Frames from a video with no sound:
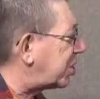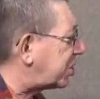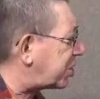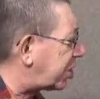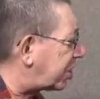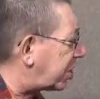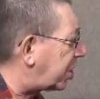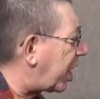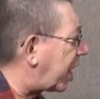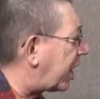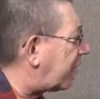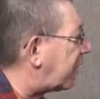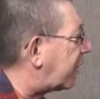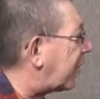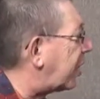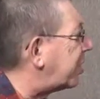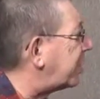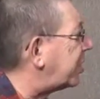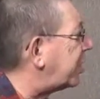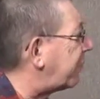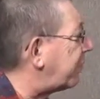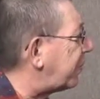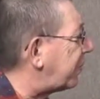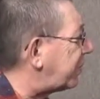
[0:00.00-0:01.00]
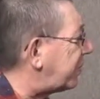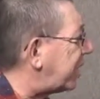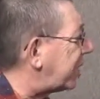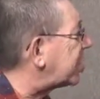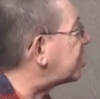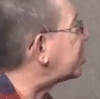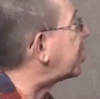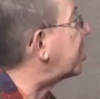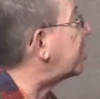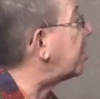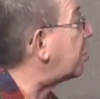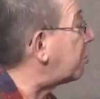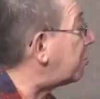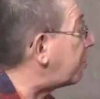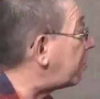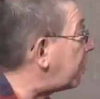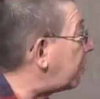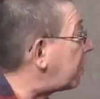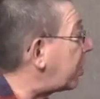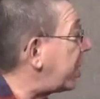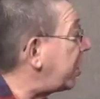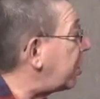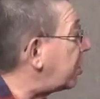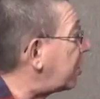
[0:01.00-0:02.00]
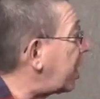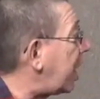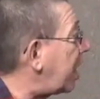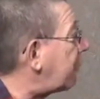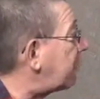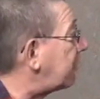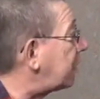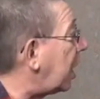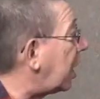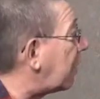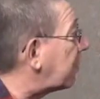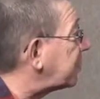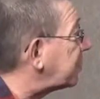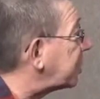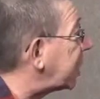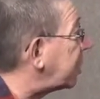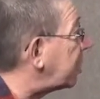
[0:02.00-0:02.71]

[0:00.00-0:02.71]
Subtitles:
There's a lot of other different things. They don't have gloves.